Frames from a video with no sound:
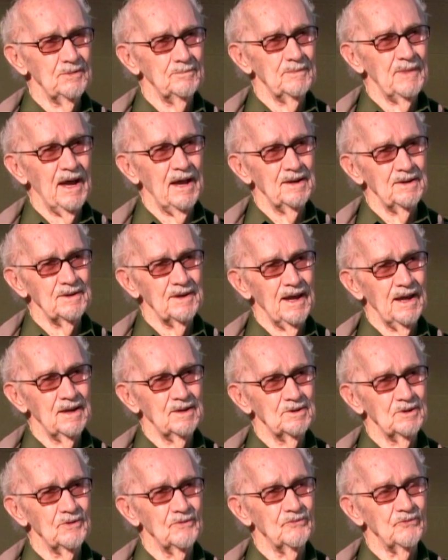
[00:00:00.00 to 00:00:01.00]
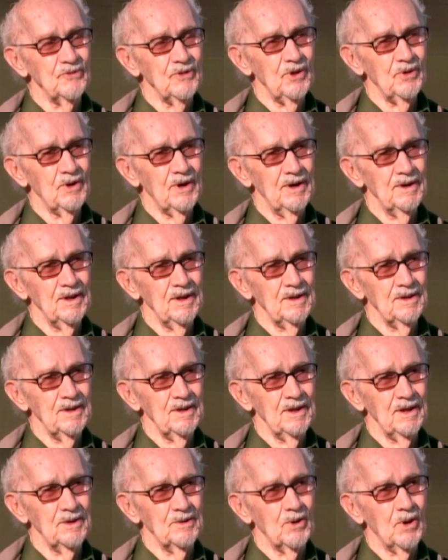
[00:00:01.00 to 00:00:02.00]
back down to Florida
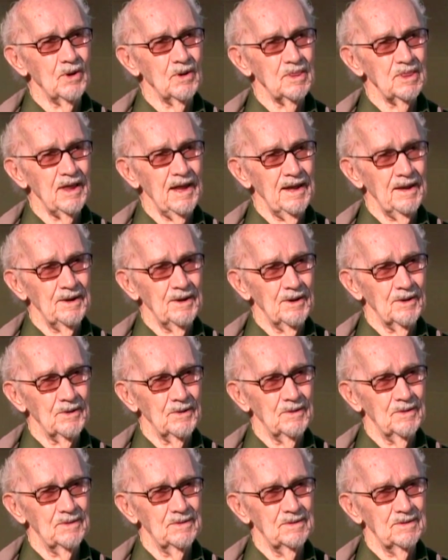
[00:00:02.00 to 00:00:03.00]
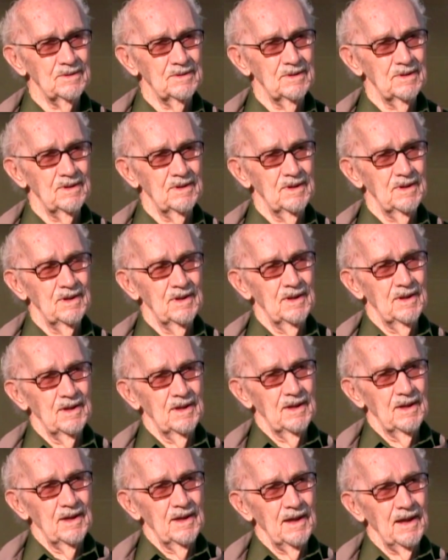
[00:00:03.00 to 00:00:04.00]
at Orlando.
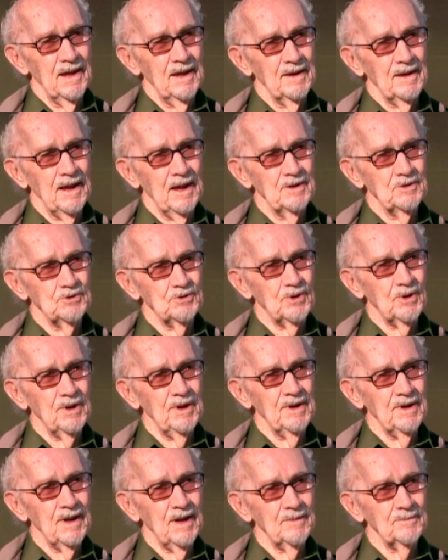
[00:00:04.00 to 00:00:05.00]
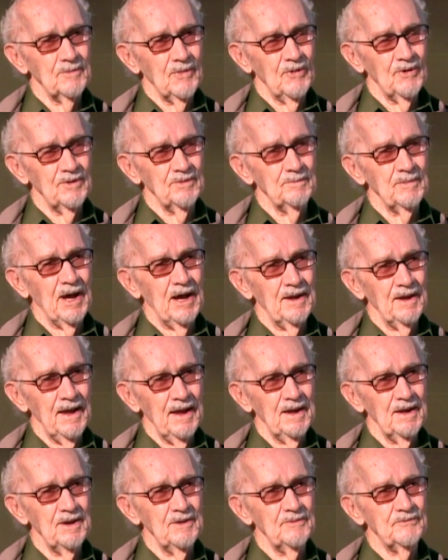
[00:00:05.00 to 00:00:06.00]
And I joined up with my
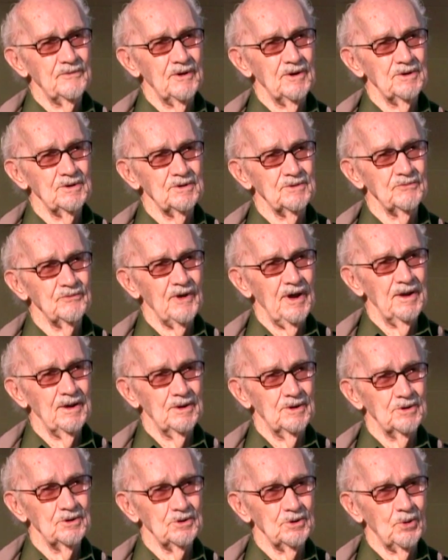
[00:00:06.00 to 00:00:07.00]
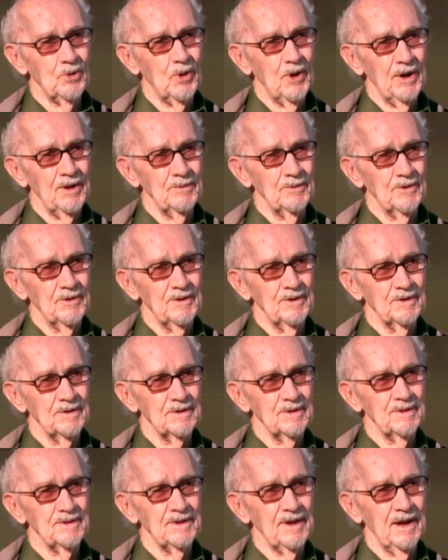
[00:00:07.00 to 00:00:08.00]
81st Fighter Squadron
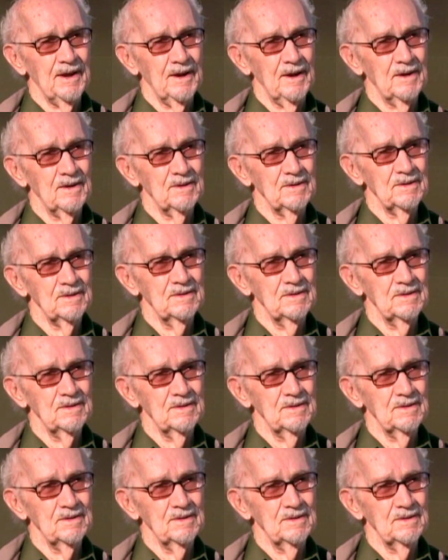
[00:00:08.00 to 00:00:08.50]
there